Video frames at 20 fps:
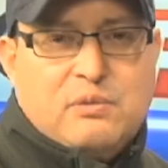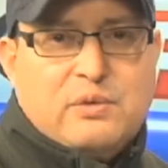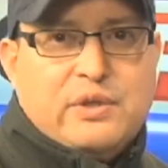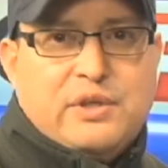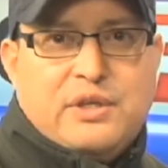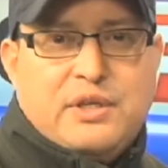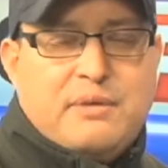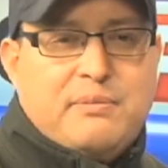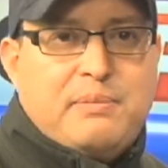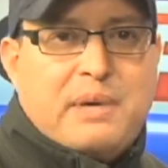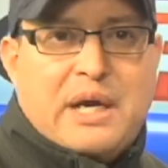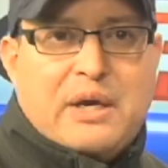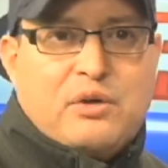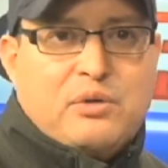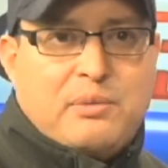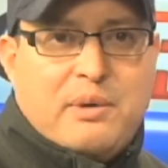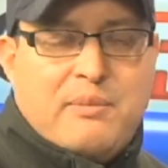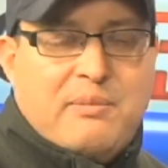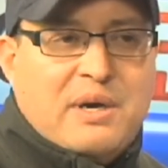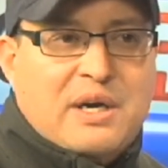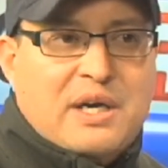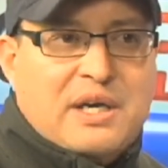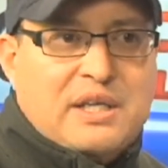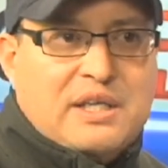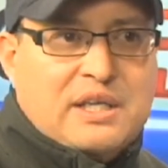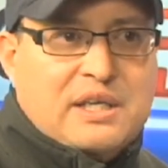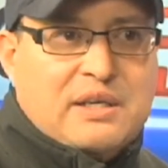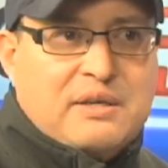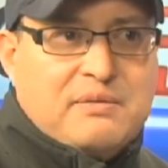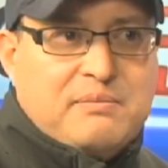really boggled my mind
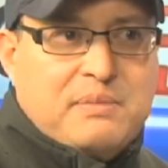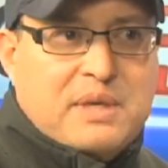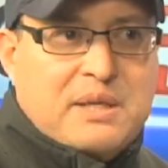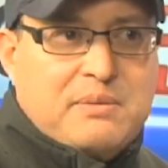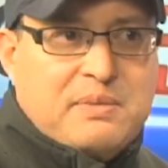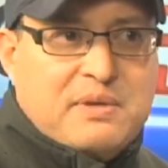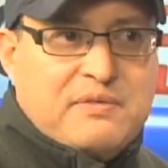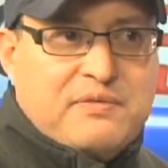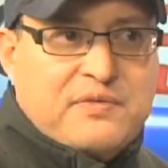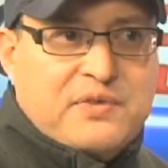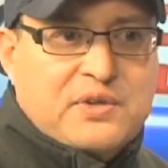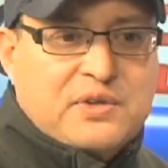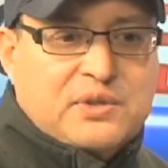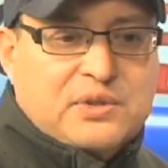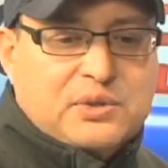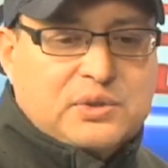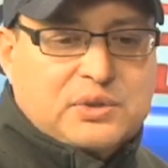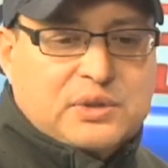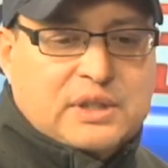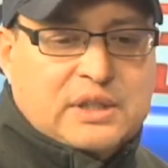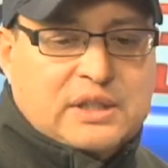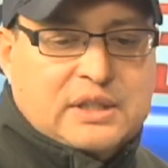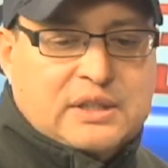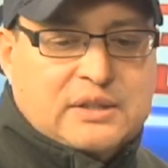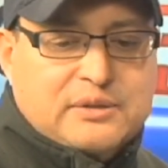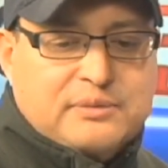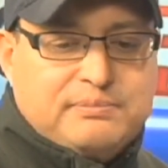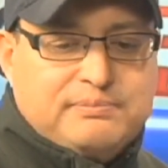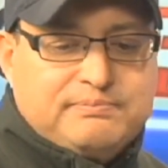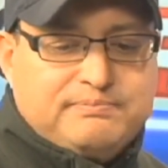and it made me feel
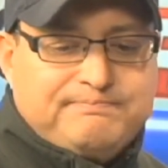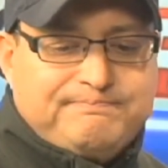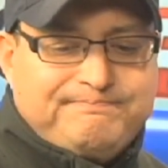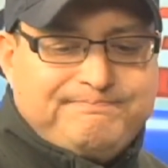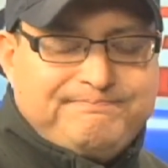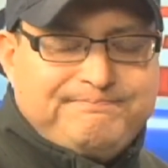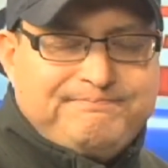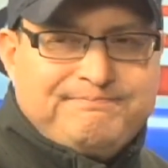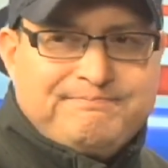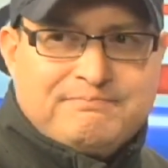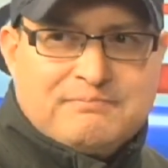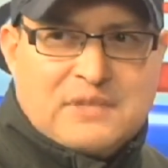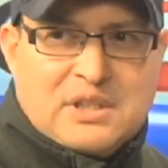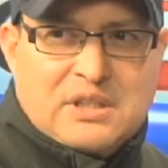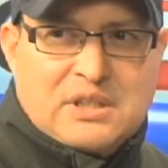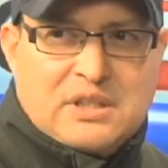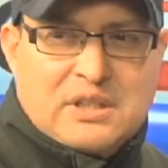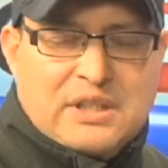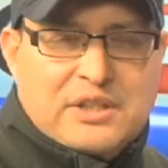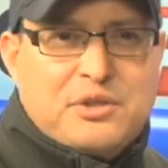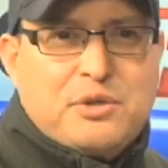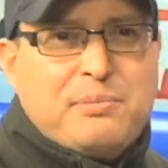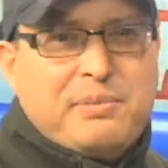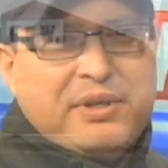uh, a little